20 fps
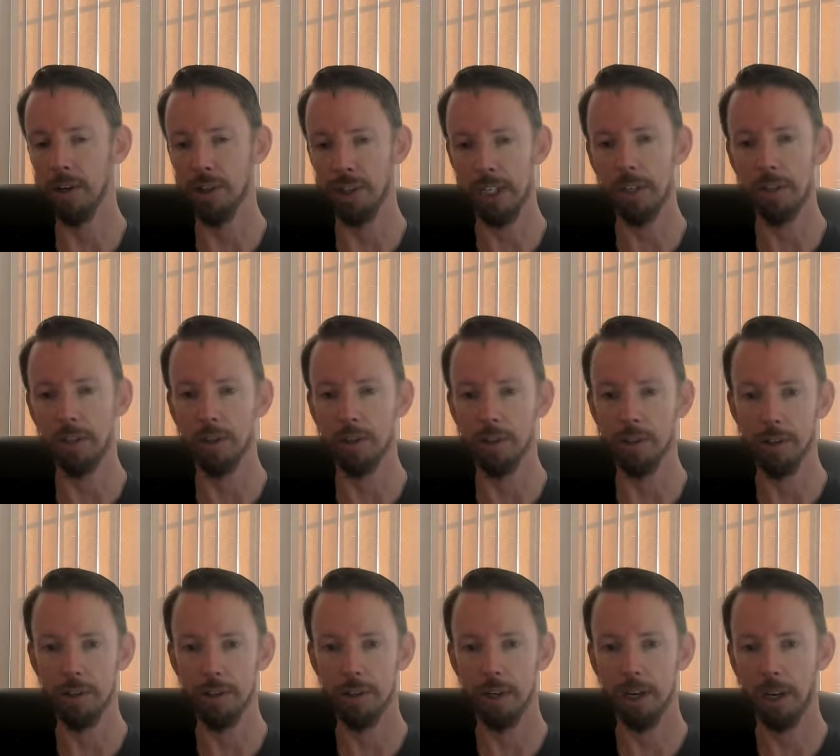
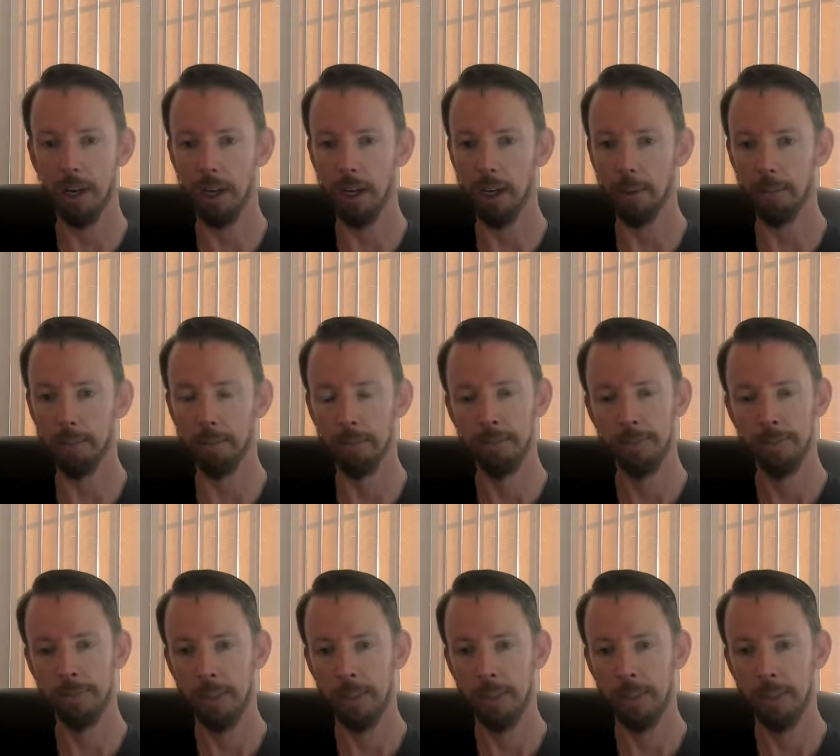Singer's um,